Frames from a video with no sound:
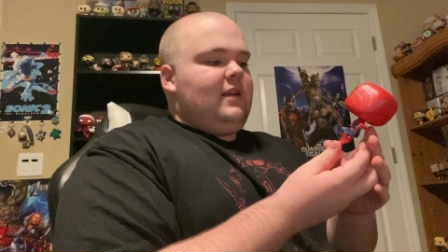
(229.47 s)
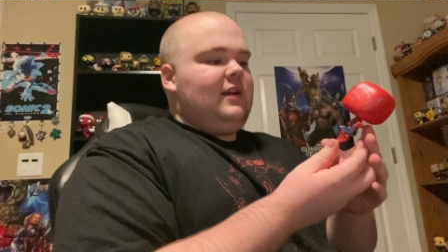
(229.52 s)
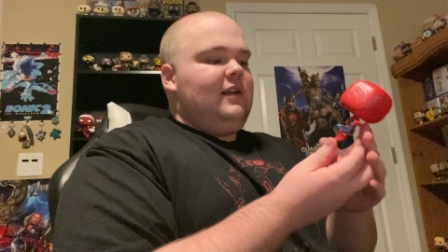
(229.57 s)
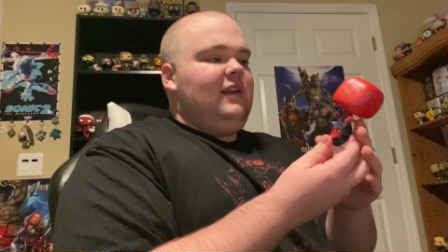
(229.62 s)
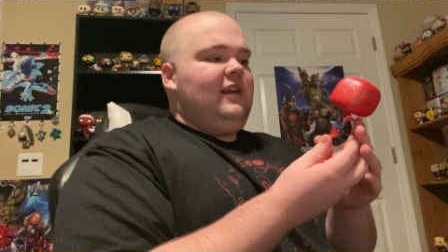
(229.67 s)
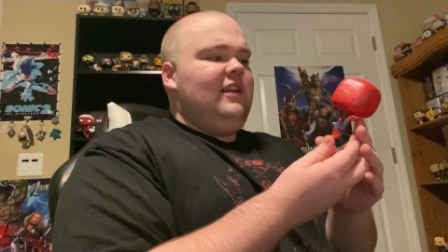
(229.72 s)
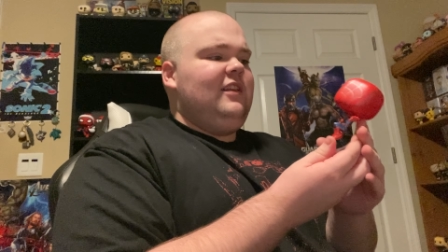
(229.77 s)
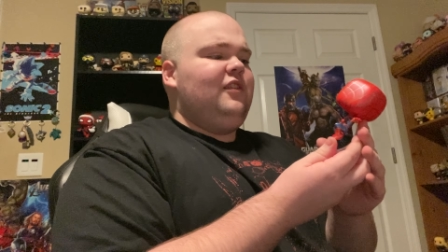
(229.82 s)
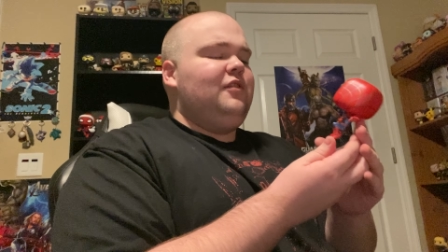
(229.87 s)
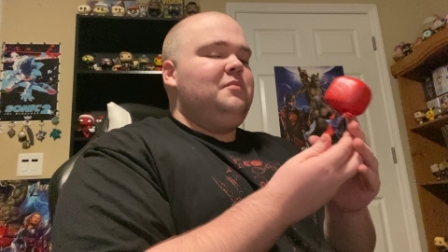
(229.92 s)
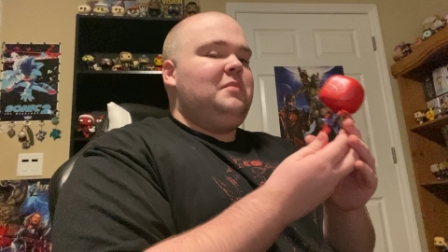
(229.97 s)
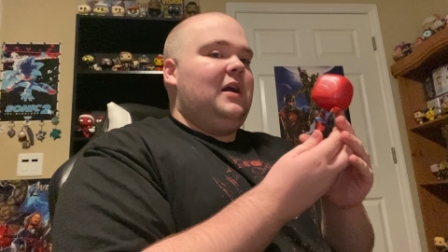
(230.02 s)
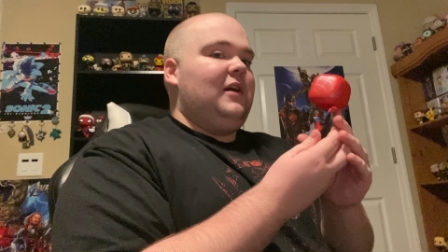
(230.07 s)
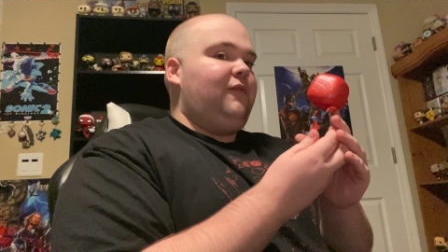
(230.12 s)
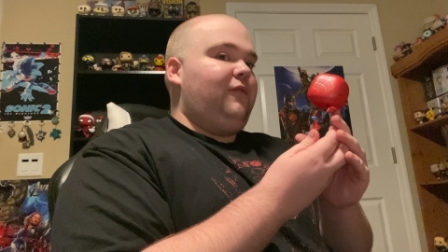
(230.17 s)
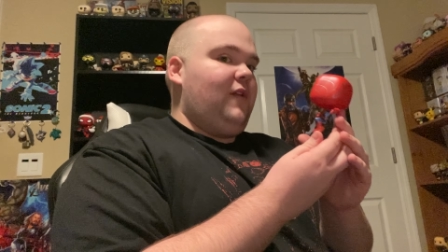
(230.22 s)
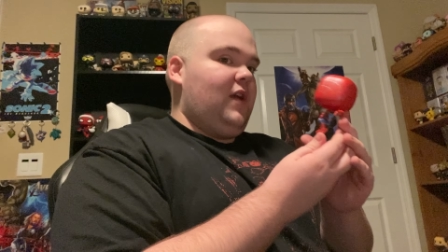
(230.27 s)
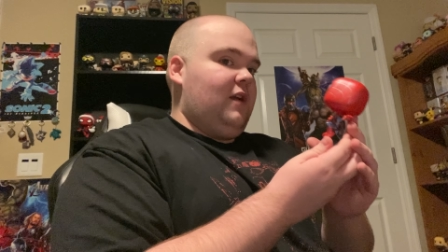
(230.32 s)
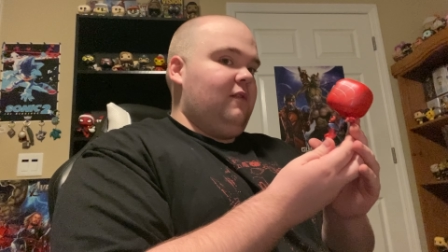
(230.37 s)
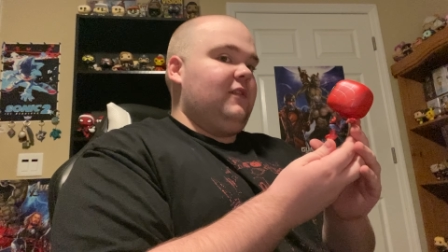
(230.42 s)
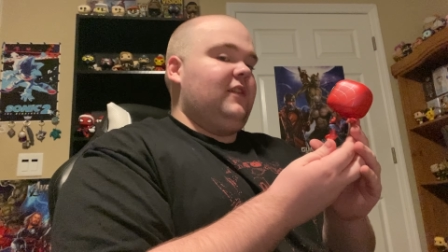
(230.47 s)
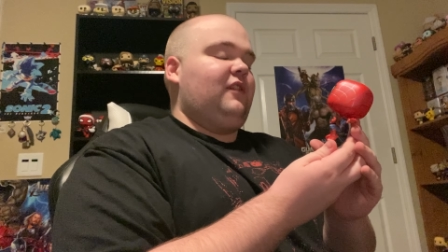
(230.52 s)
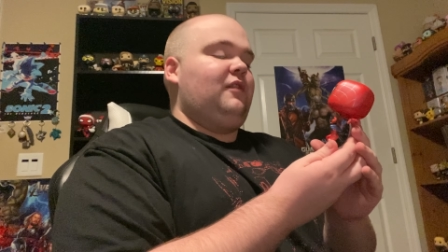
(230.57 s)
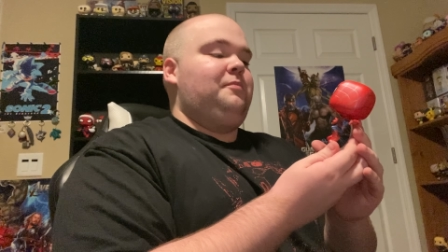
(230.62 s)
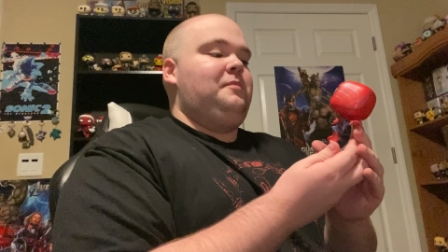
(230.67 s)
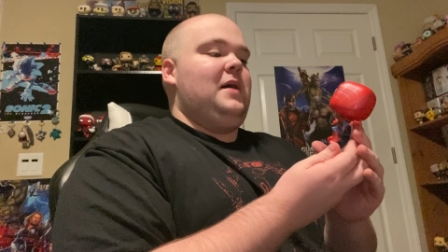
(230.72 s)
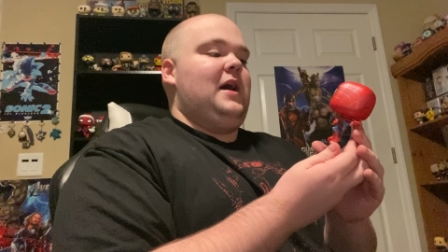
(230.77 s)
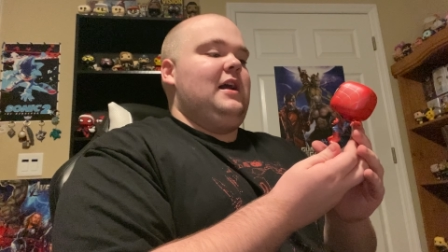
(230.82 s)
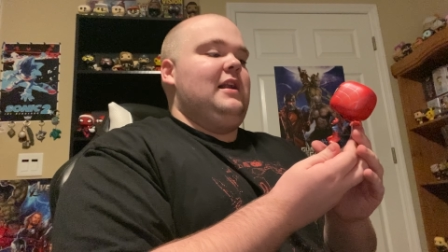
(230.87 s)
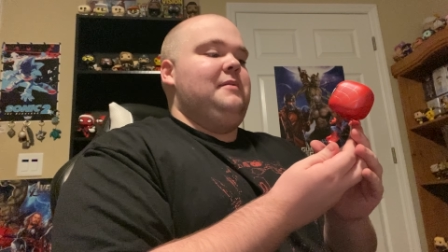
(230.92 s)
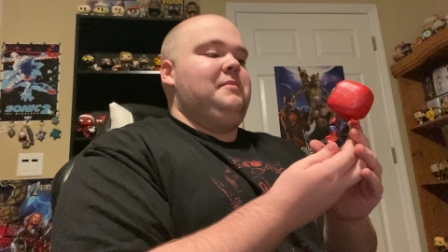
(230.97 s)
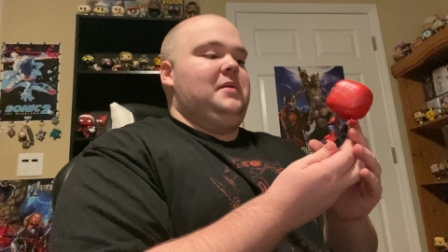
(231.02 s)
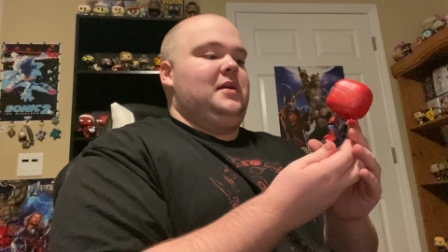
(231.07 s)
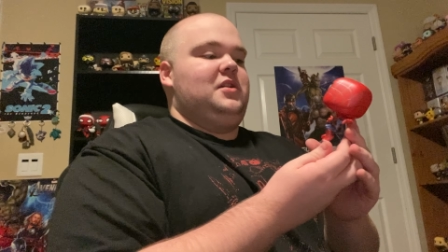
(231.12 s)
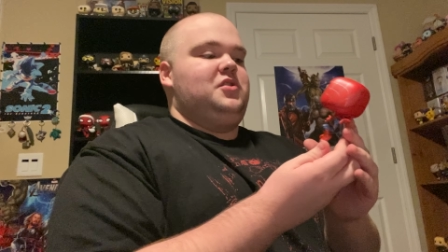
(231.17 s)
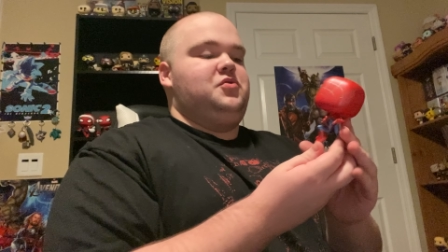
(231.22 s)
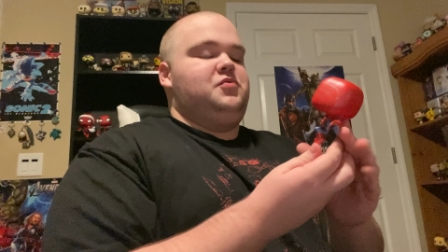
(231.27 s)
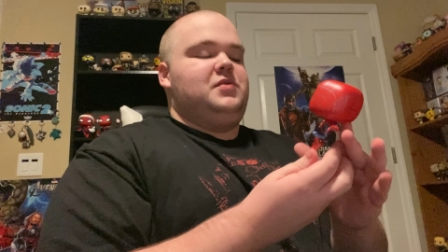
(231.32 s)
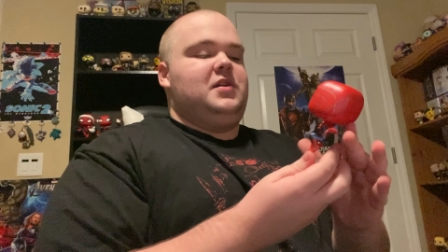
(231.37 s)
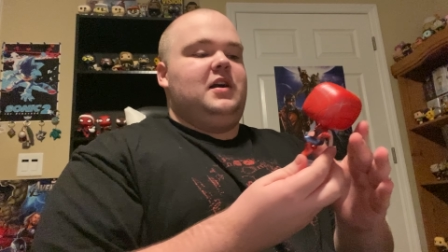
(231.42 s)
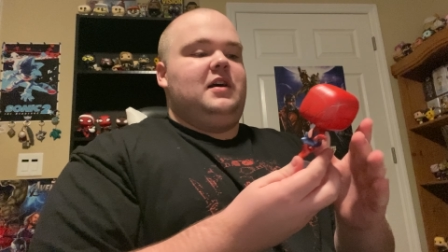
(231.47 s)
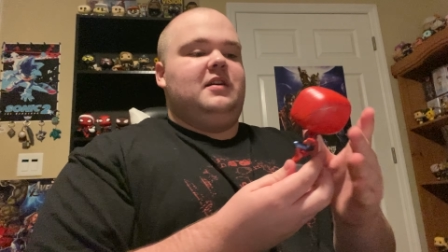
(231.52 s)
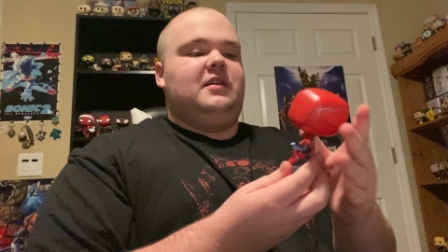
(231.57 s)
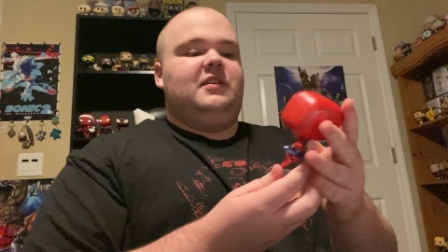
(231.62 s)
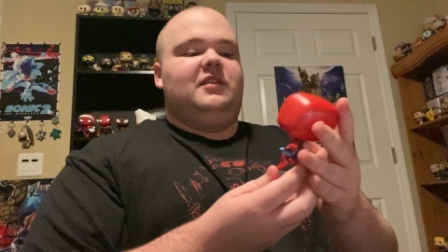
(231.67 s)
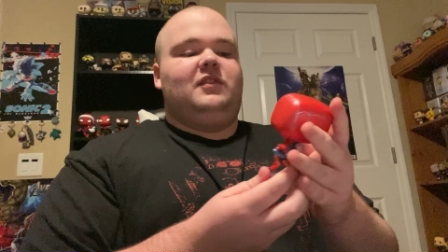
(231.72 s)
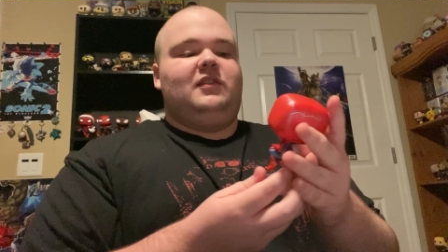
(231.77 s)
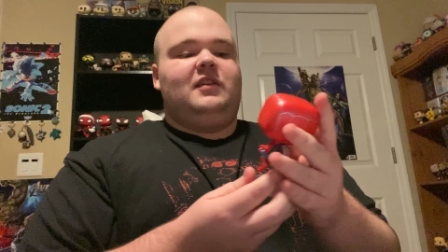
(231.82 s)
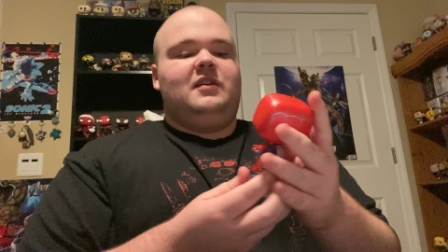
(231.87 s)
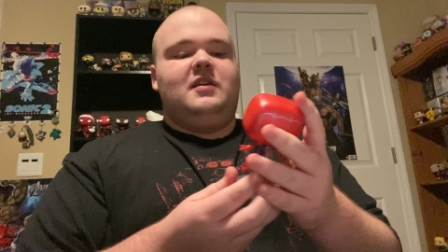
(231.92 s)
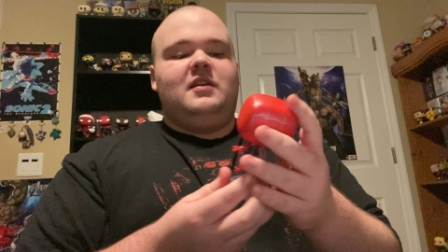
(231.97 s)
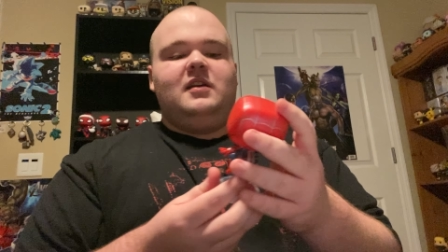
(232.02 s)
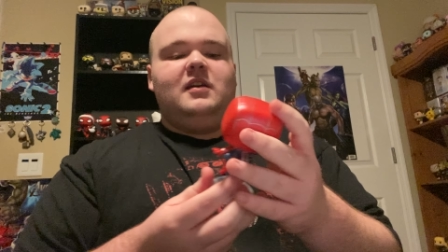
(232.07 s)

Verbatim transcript: This is my favorite Spider-Man, you guys.